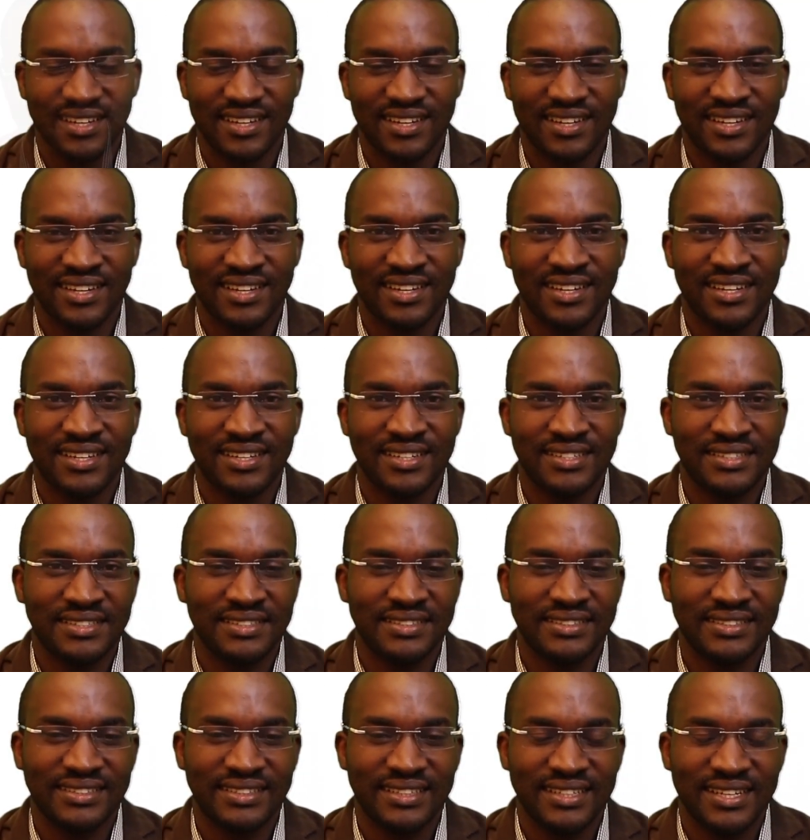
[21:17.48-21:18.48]
Now
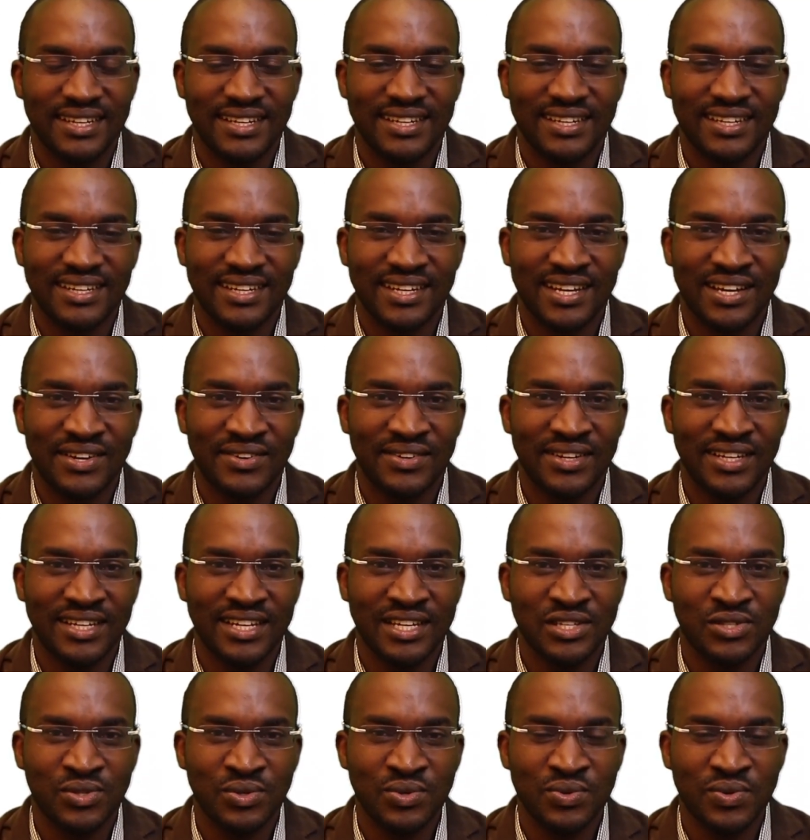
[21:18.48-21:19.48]
let
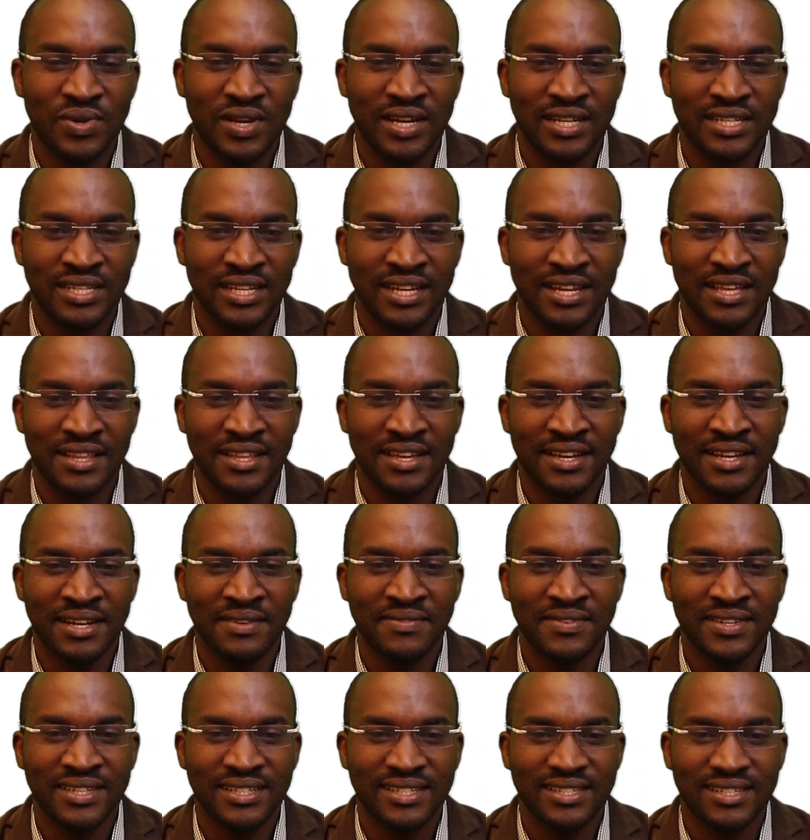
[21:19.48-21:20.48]
us look at another
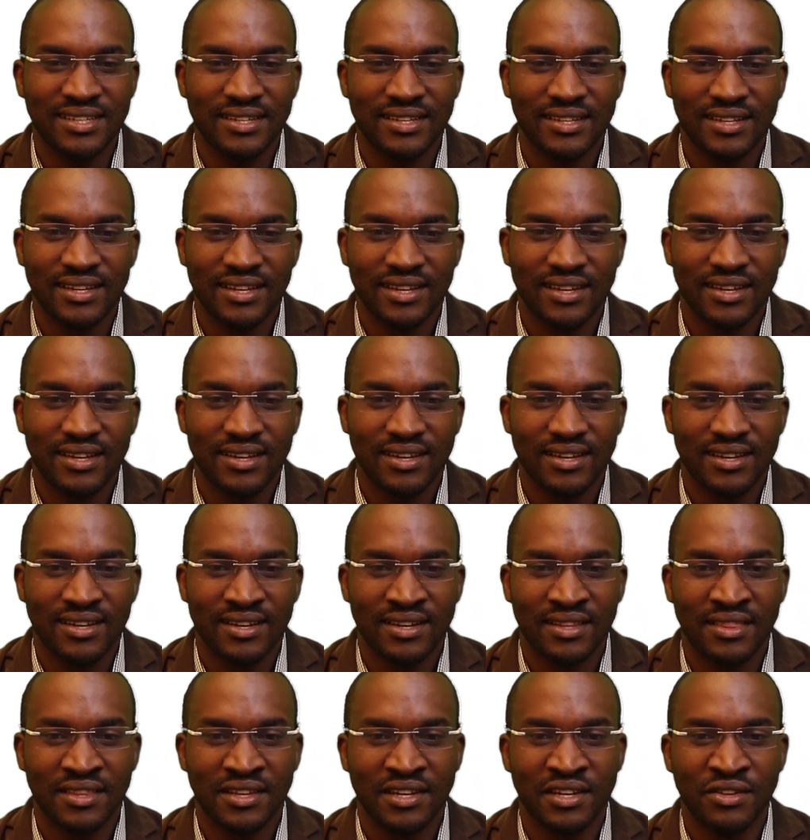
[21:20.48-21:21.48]
element,
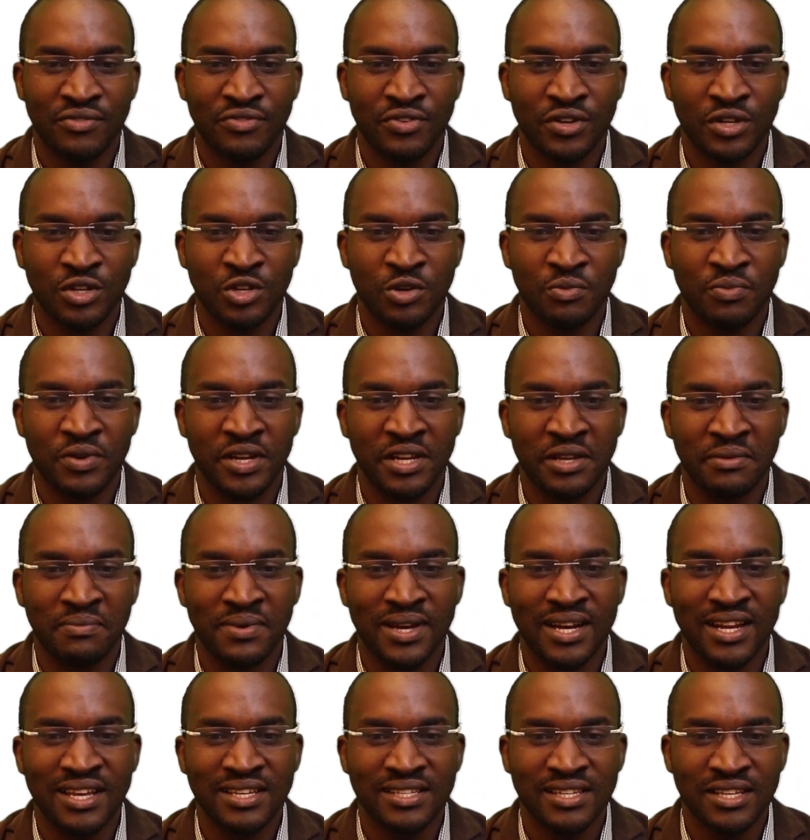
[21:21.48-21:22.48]
at the different opening
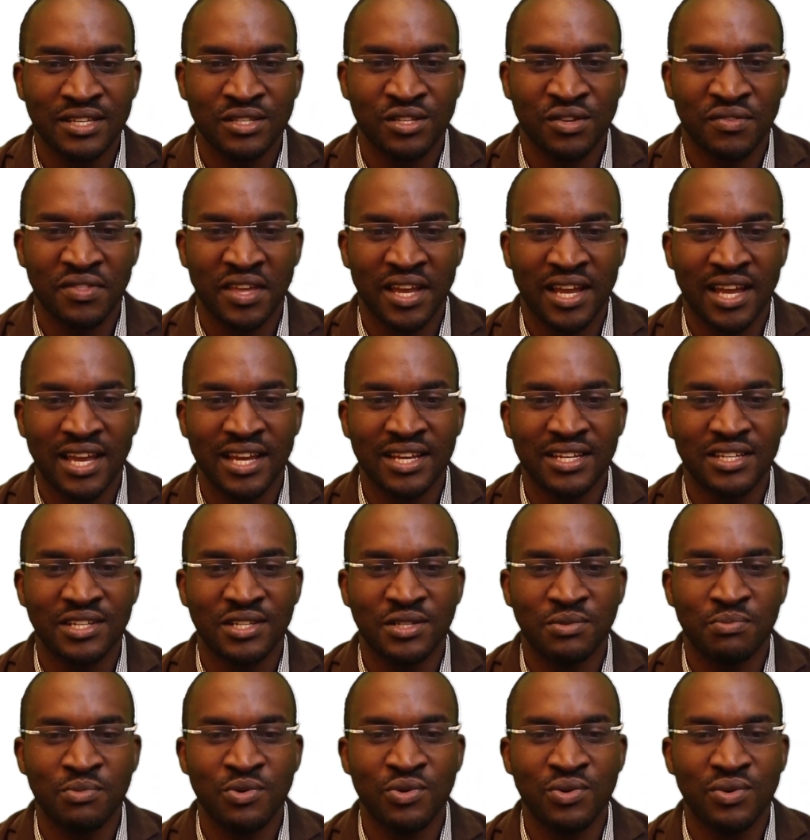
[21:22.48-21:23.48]
balances of the
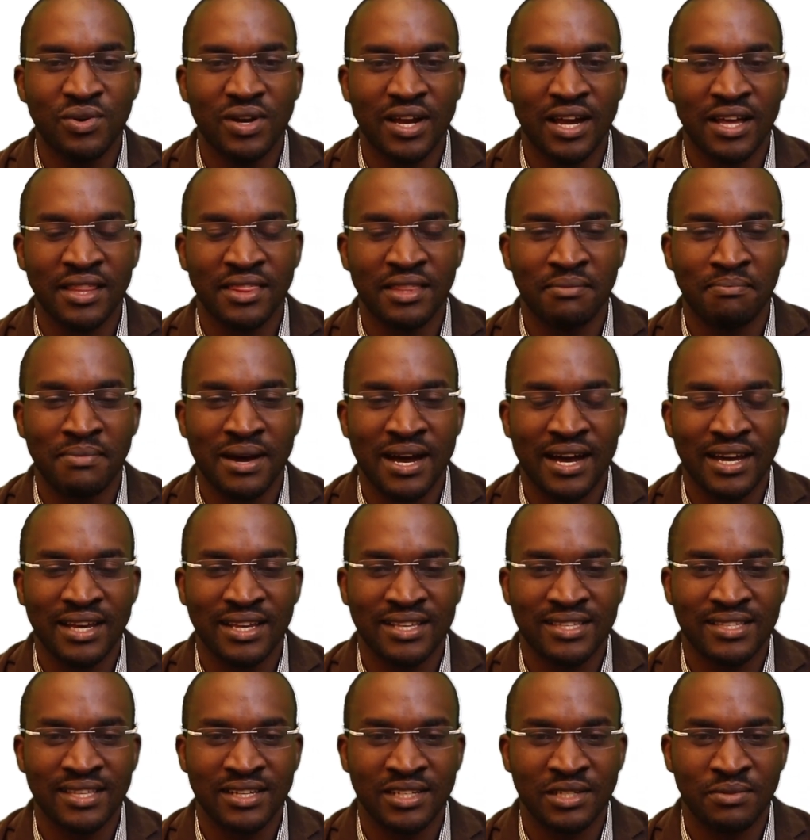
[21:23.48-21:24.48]
cash book and the bank
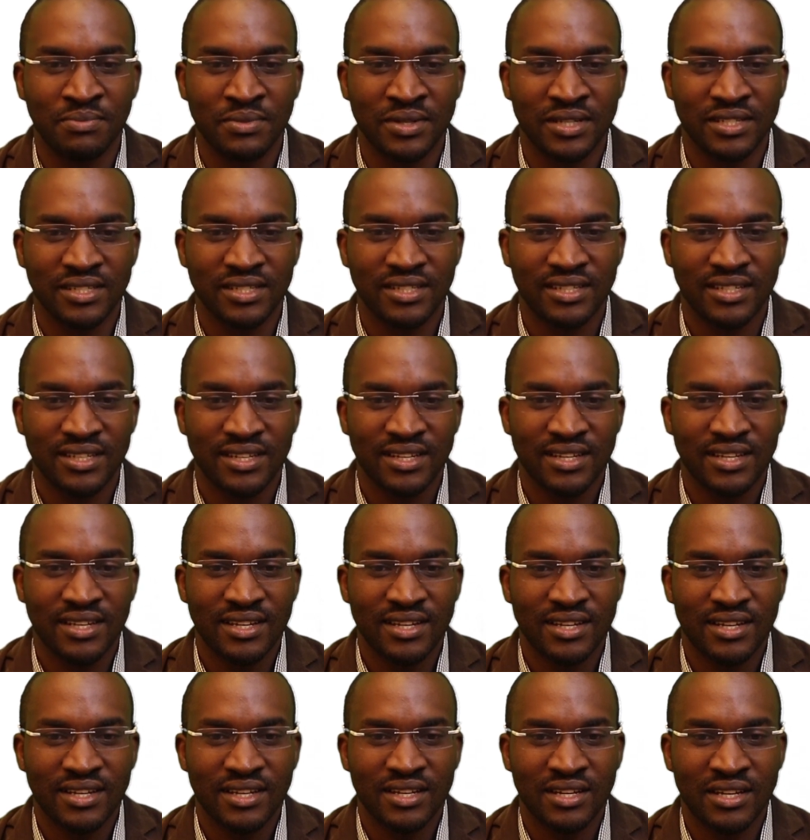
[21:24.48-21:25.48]
statement.
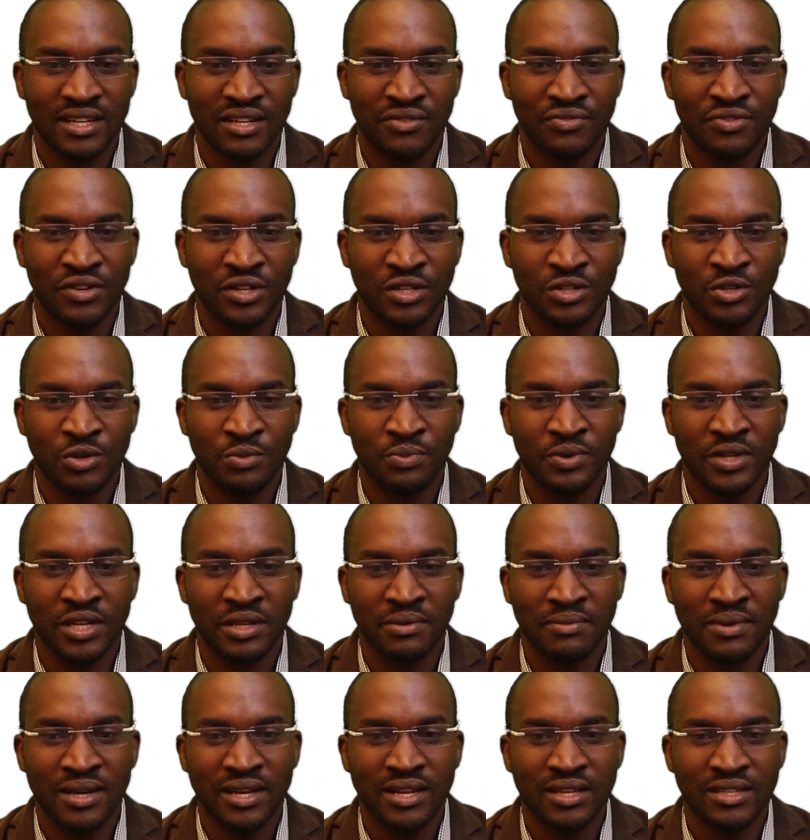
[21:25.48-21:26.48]
Different opening
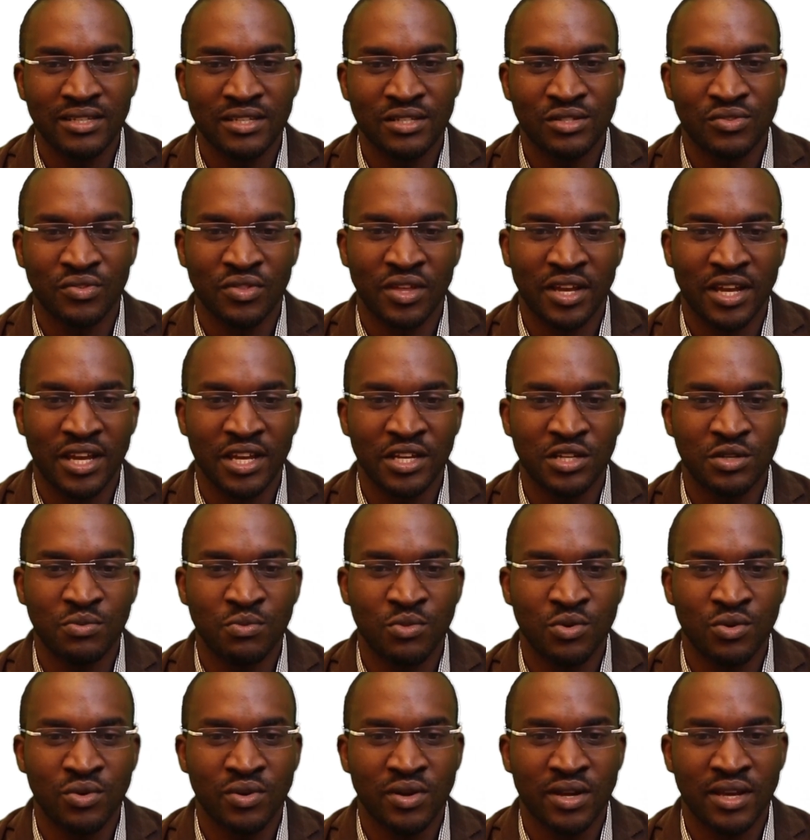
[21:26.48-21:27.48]
balances of the cash
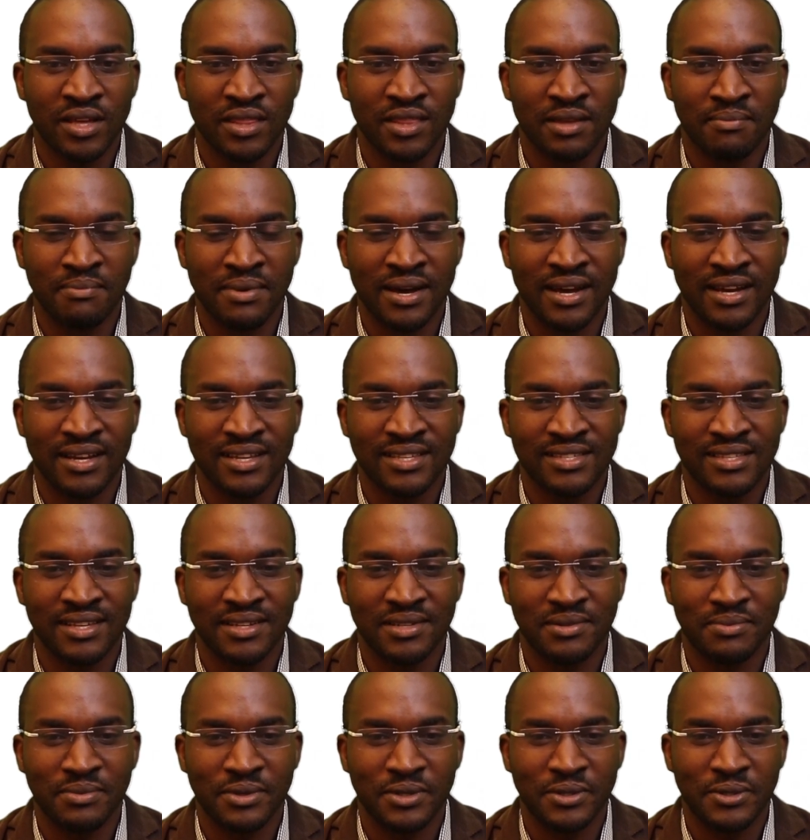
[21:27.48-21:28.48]
book and the bank
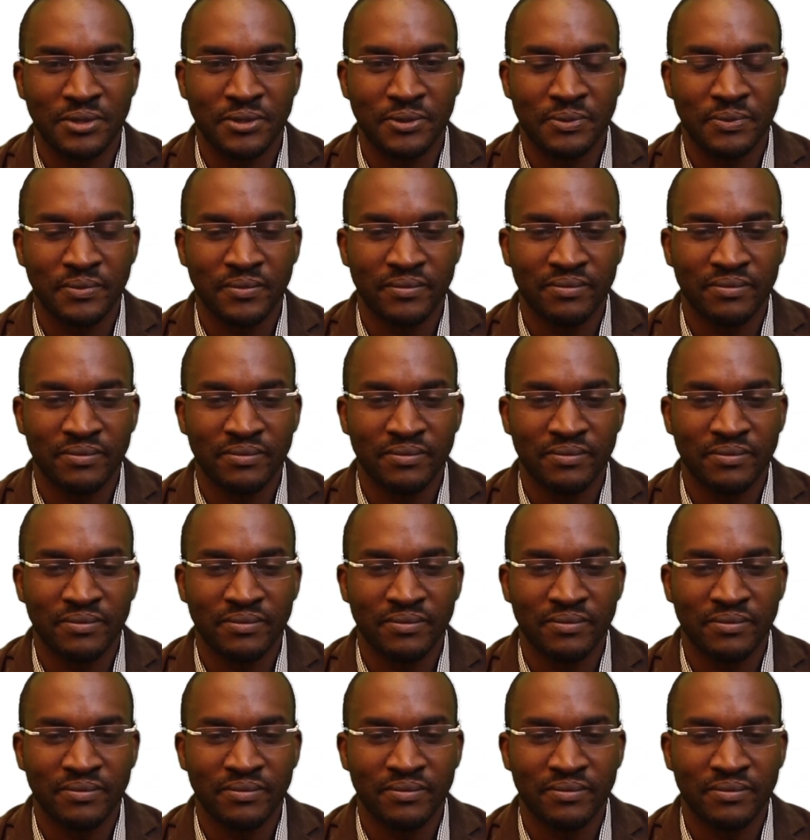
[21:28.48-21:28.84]
statement.